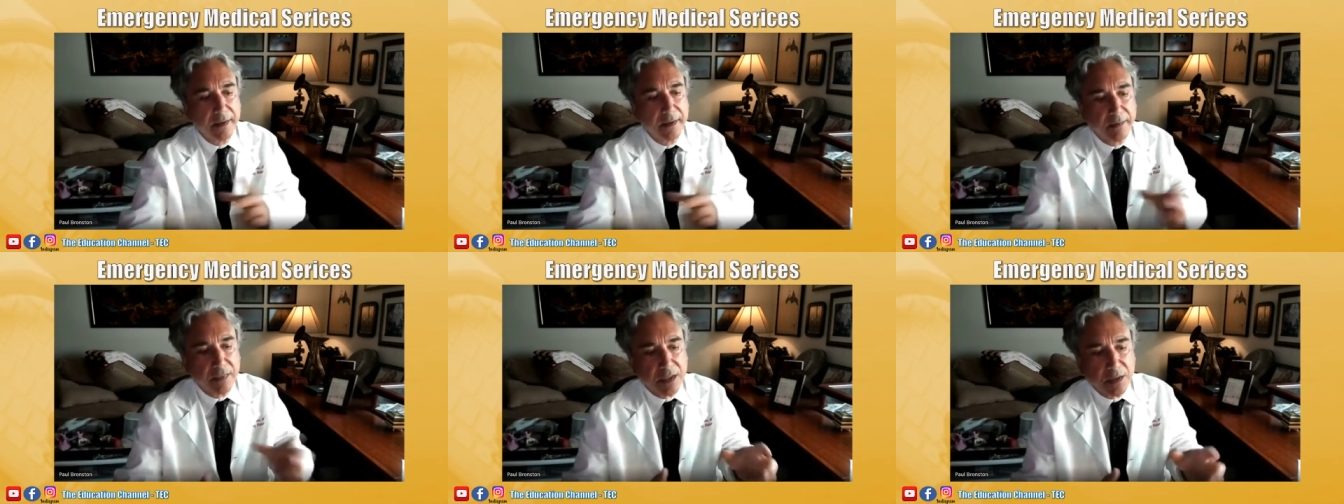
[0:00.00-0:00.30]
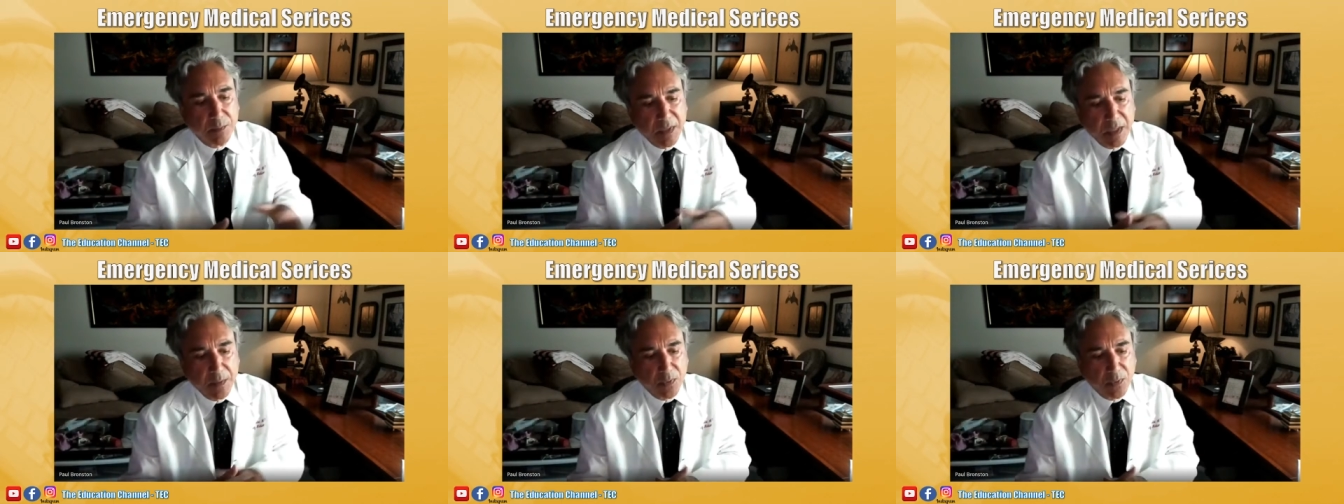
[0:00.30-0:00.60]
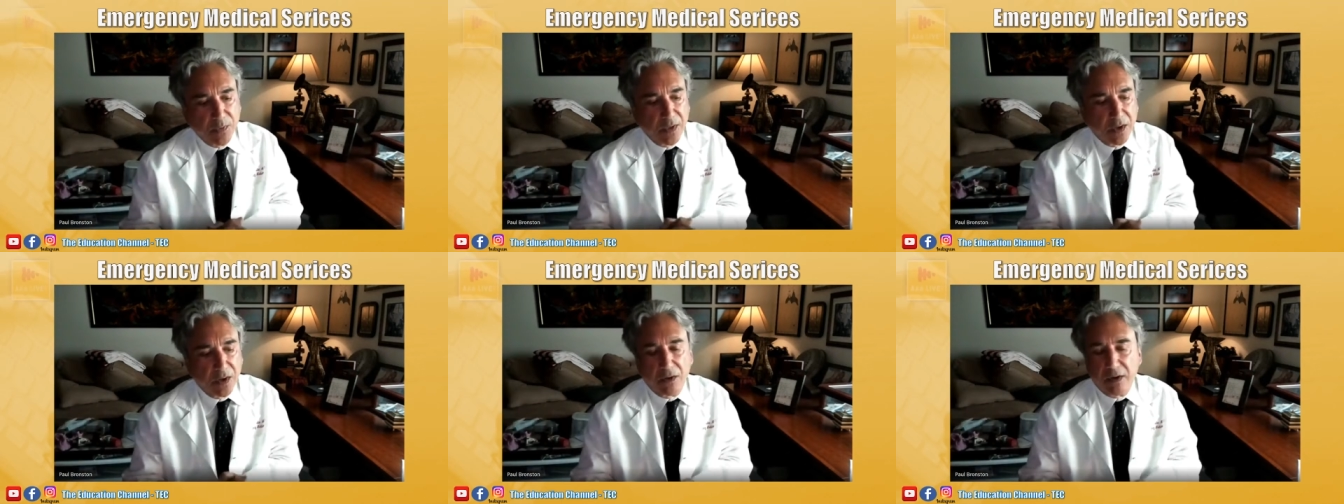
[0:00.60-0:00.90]
the
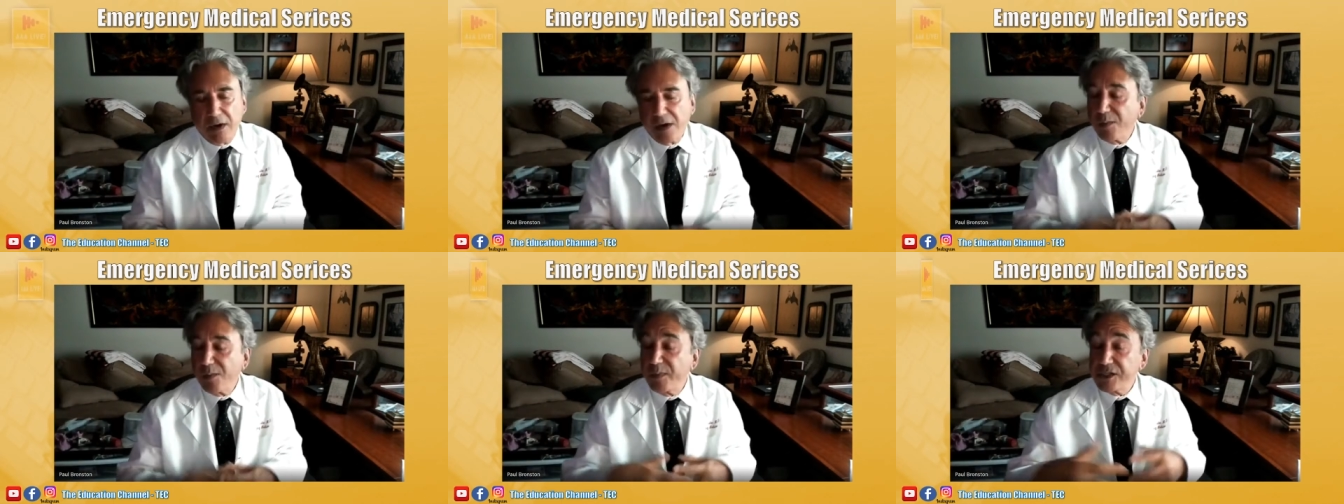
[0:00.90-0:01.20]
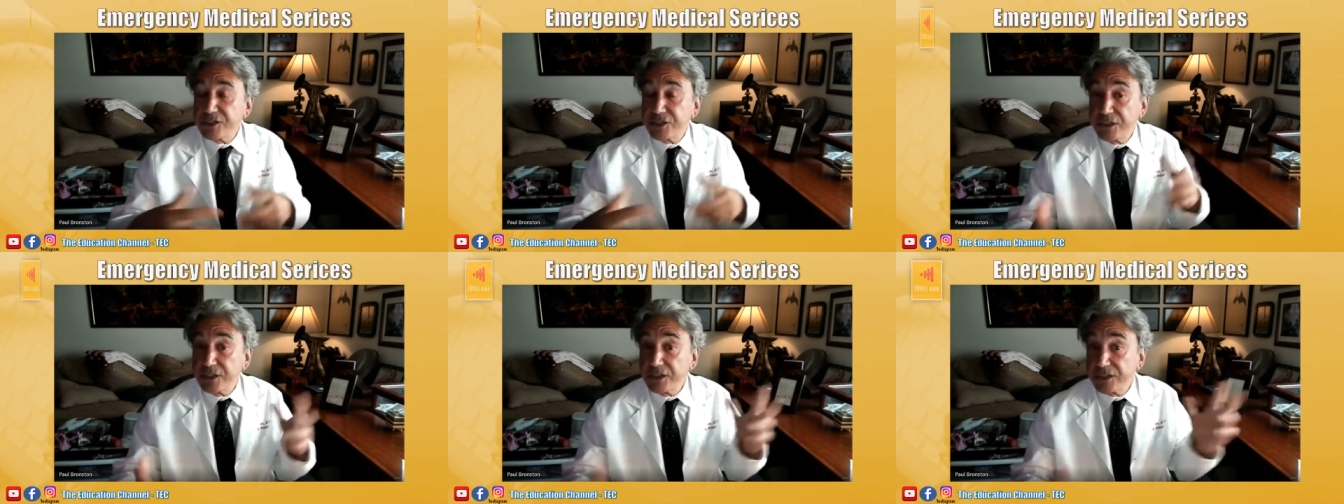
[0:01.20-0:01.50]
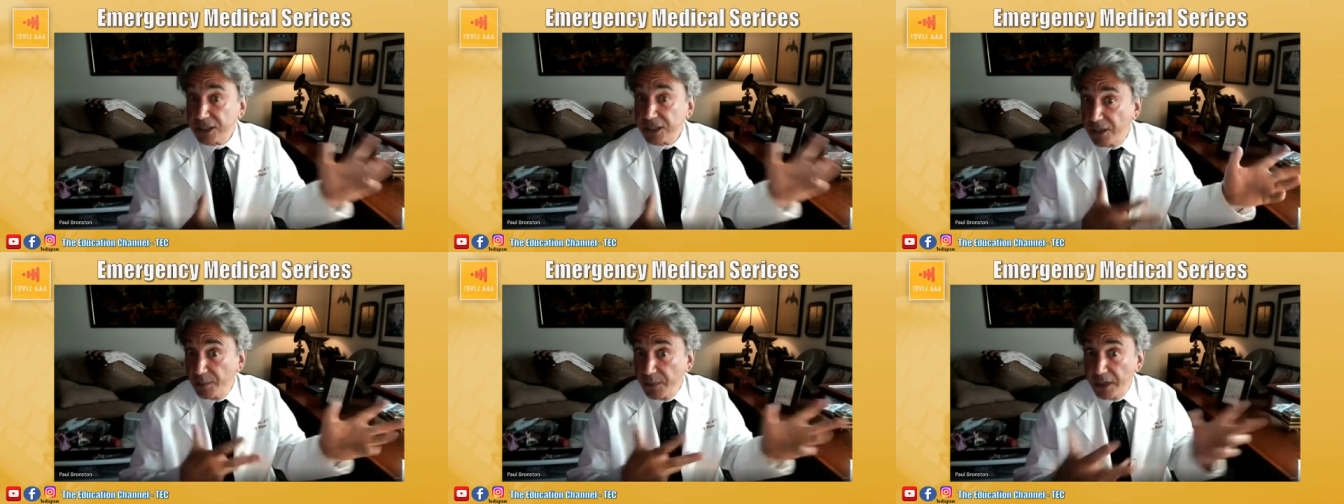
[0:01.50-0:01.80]
people that are on admissions
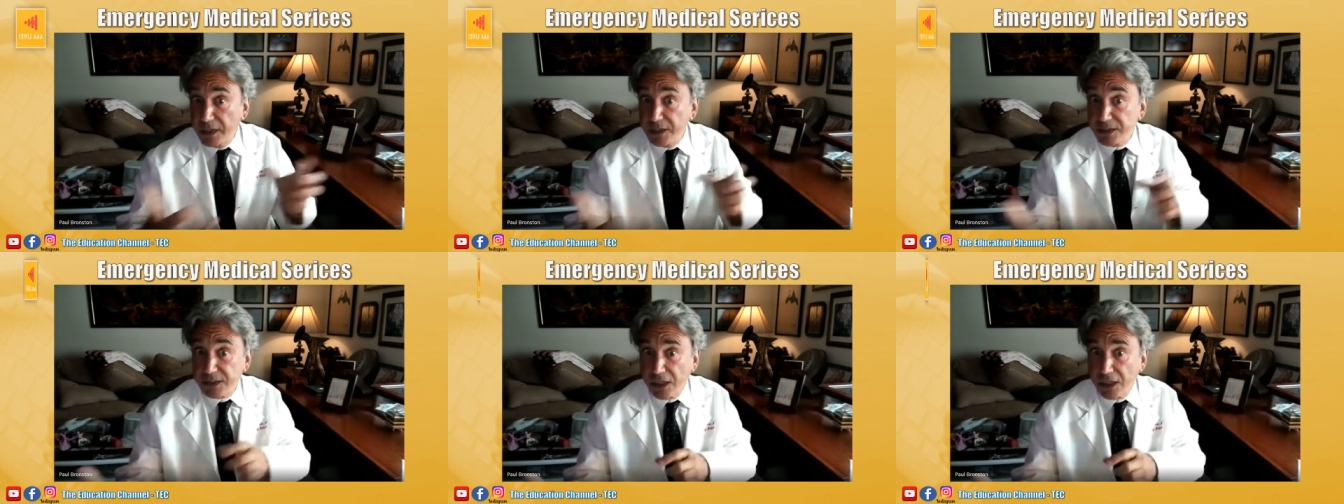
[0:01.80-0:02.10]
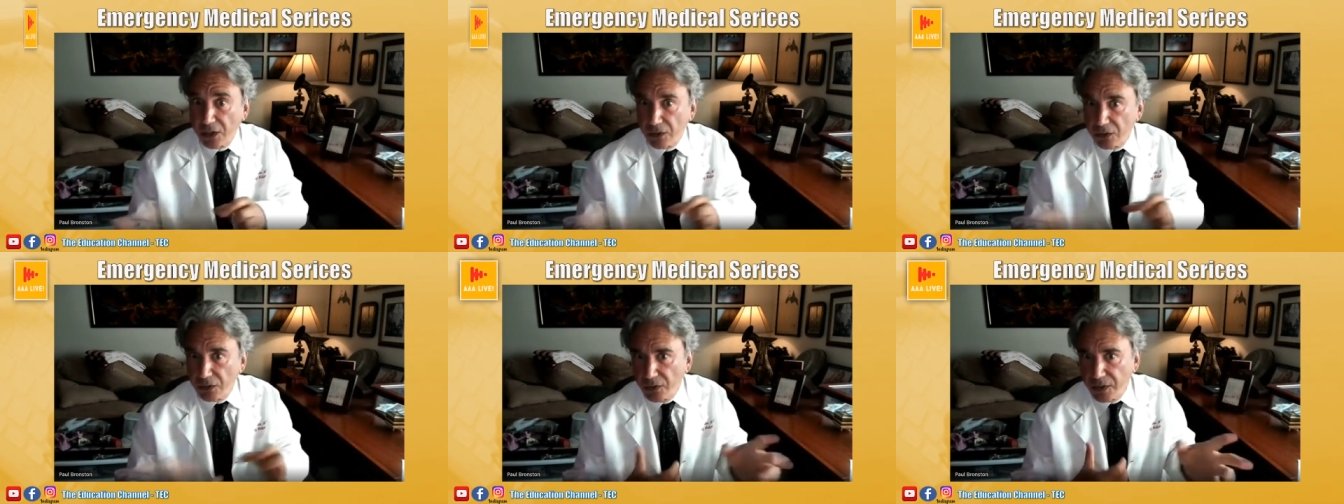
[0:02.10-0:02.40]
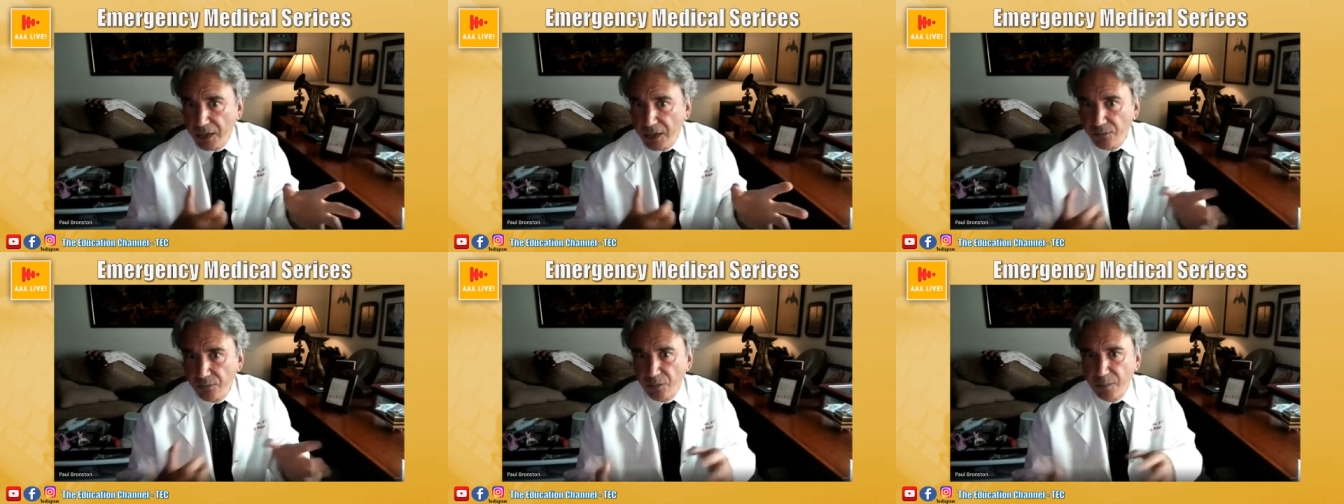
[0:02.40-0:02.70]
committees that are
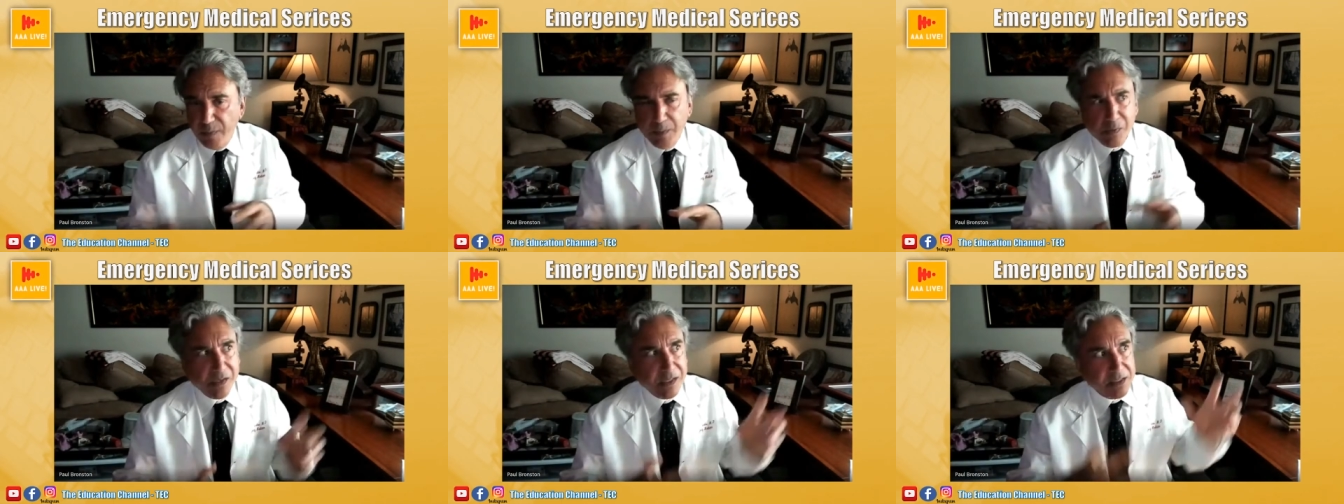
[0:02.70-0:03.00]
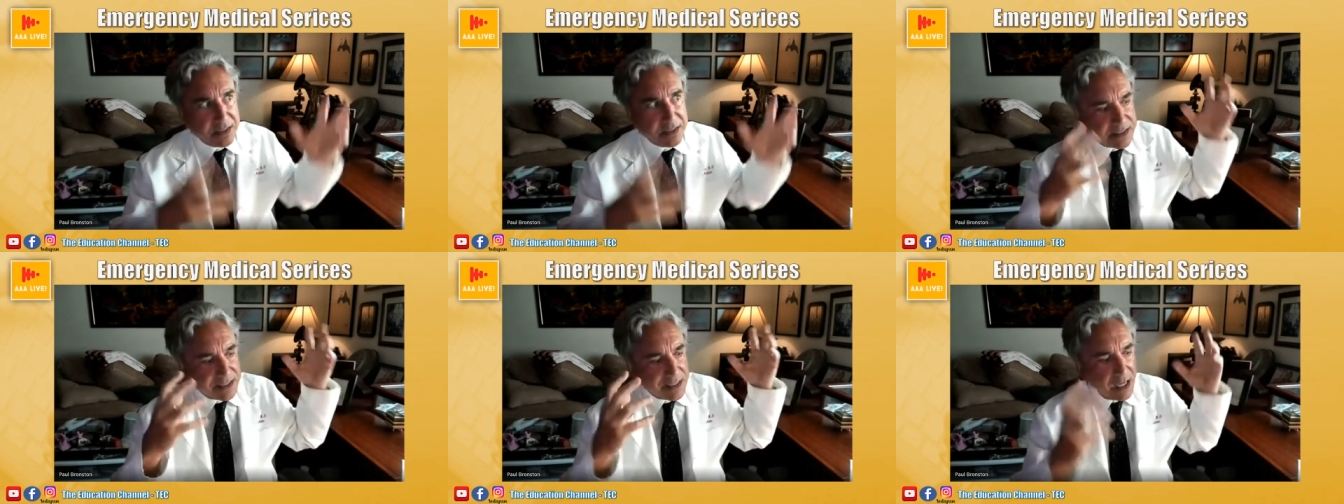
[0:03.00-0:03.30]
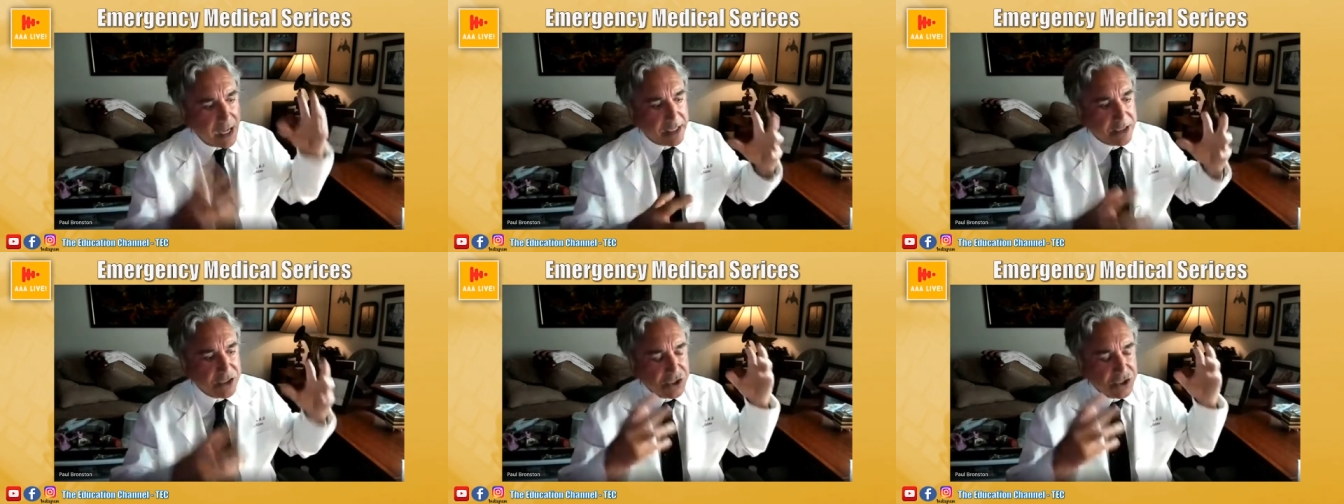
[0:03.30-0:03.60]
looking for people, because it's
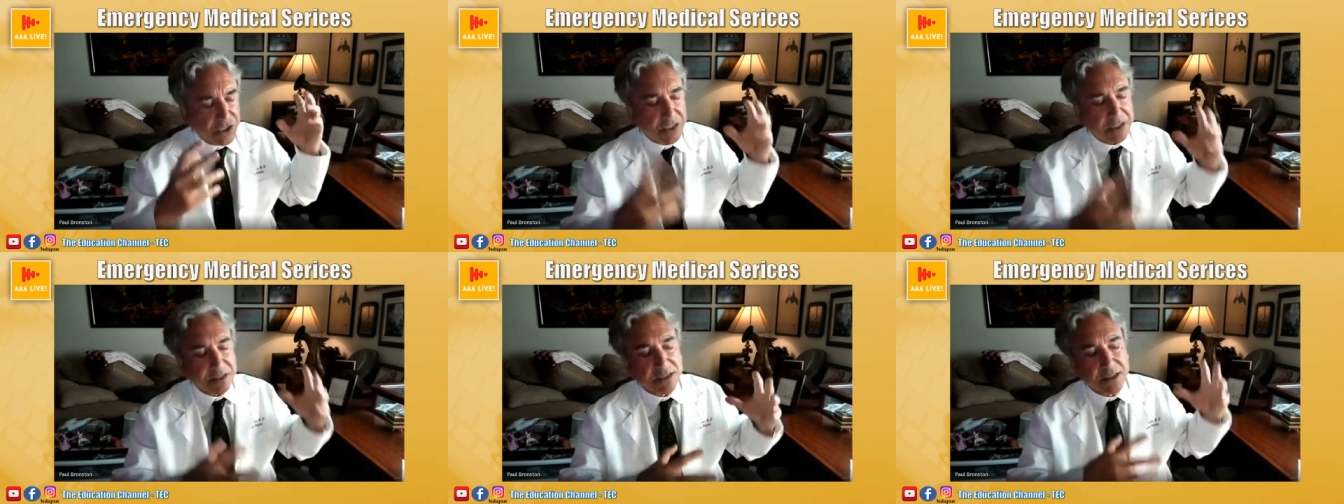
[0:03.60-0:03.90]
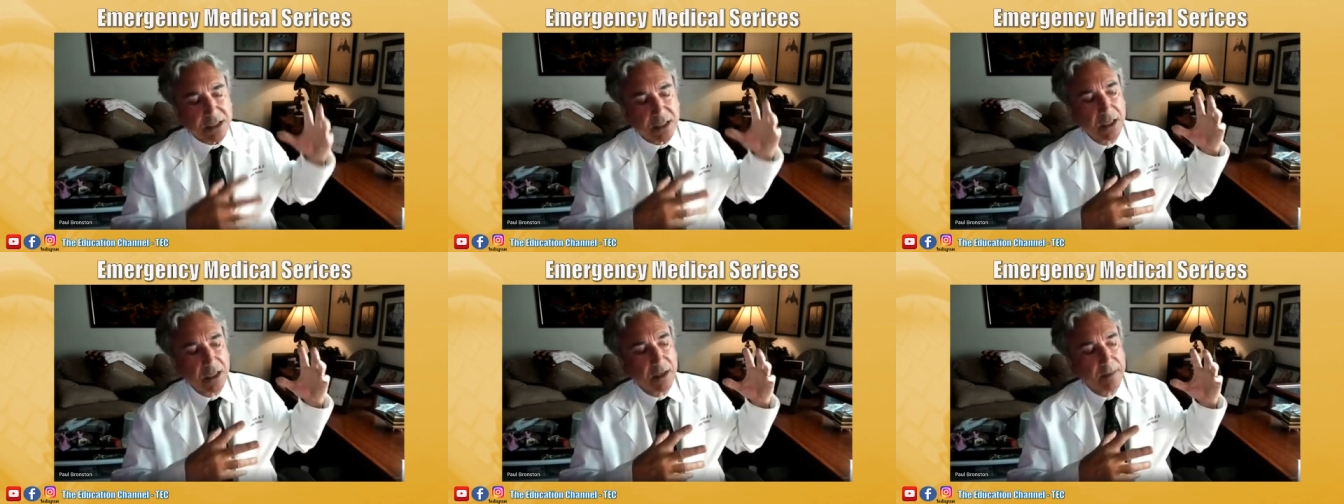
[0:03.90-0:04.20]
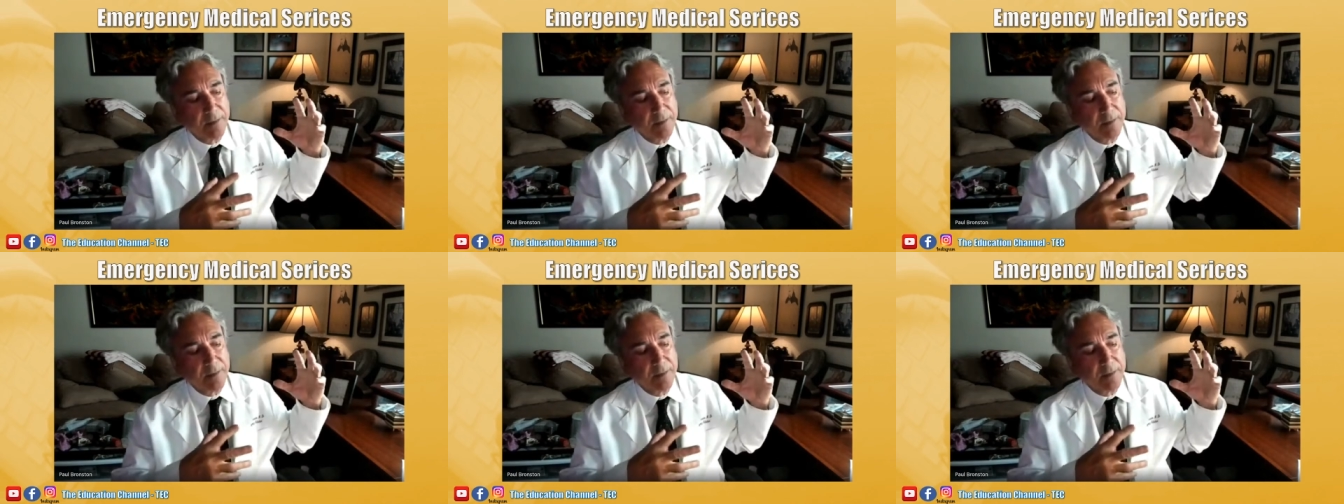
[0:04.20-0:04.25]
not just,